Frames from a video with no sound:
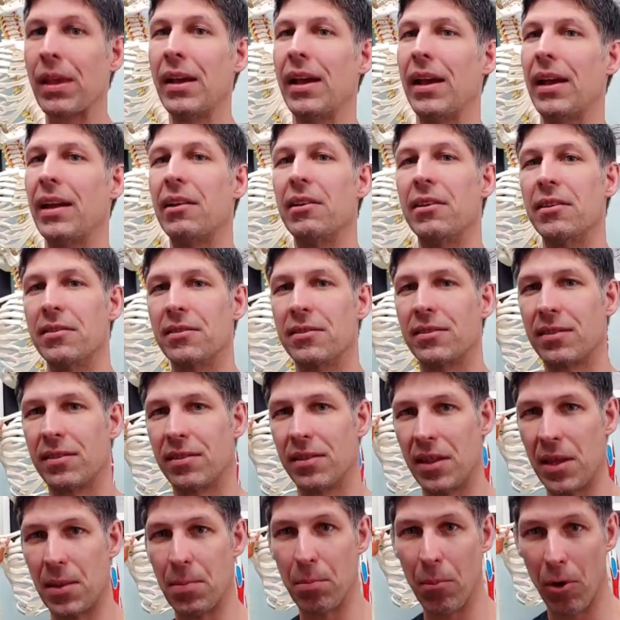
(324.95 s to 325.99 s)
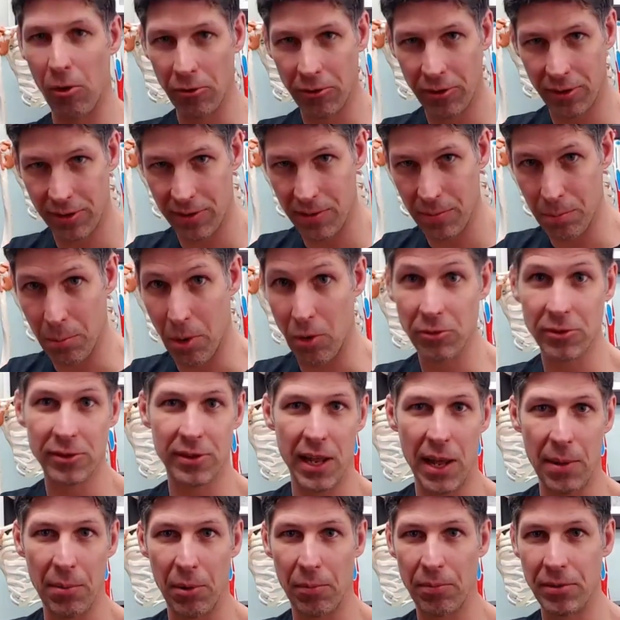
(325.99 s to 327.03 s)
It is the most, most
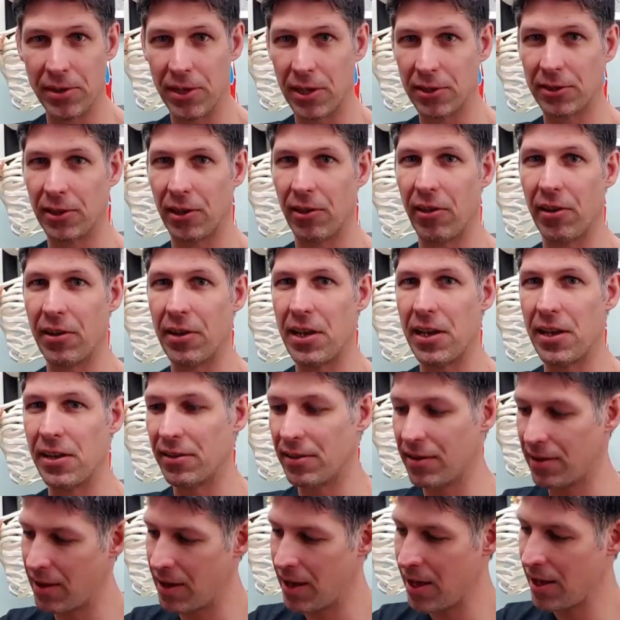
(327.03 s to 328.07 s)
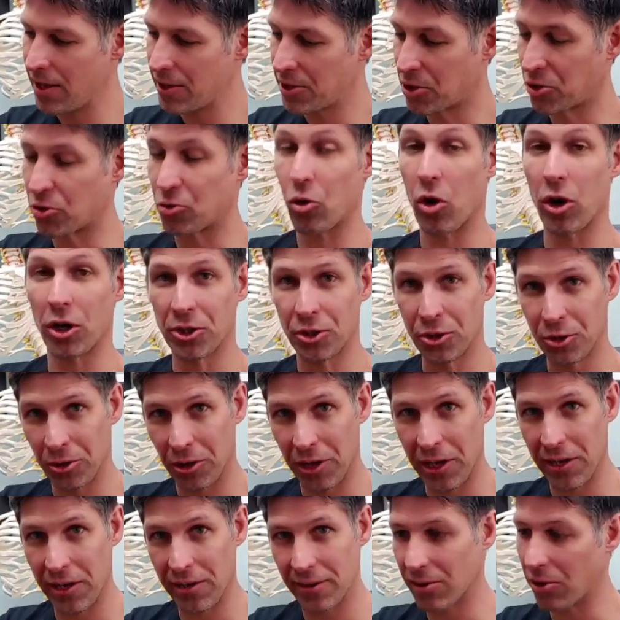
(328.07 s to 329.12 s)
stable position of the knees
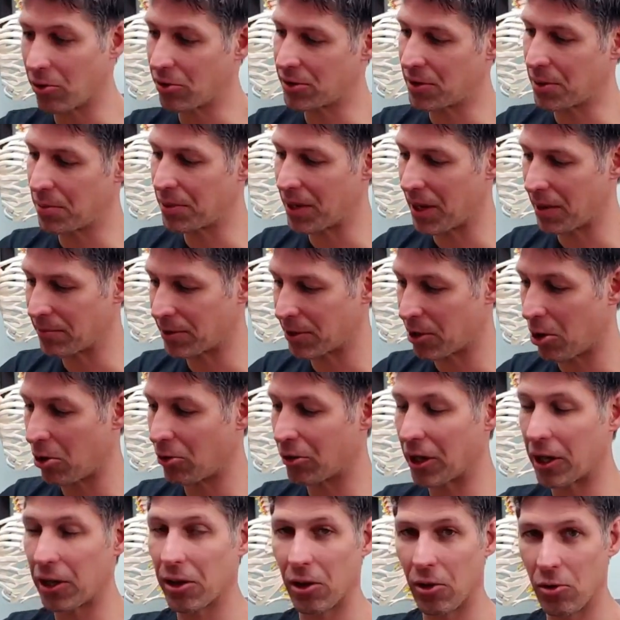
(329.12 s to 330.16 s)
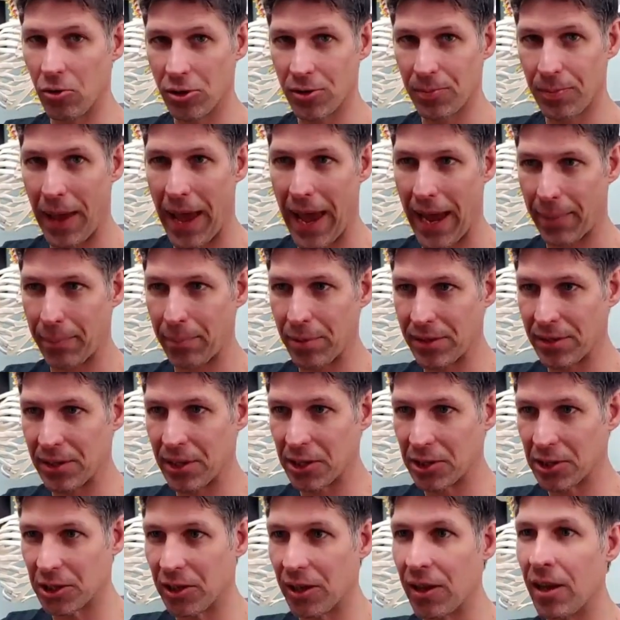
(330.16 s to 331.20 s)
structurally, so sometimes called the close packed
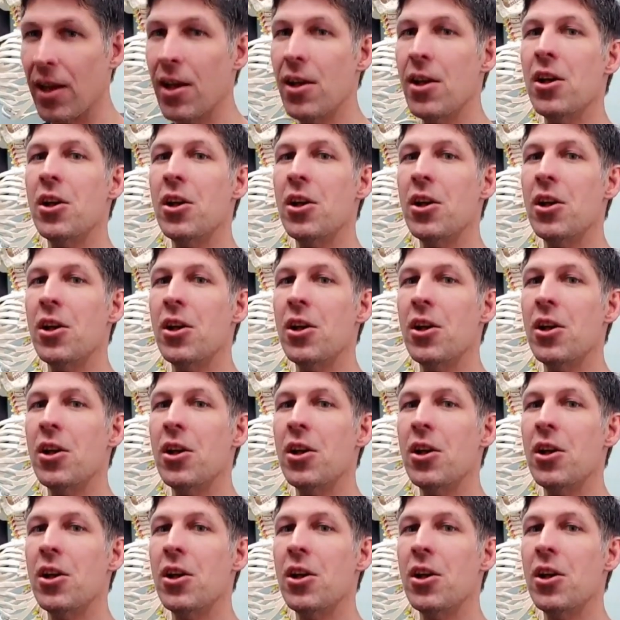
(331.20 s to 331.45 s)
position.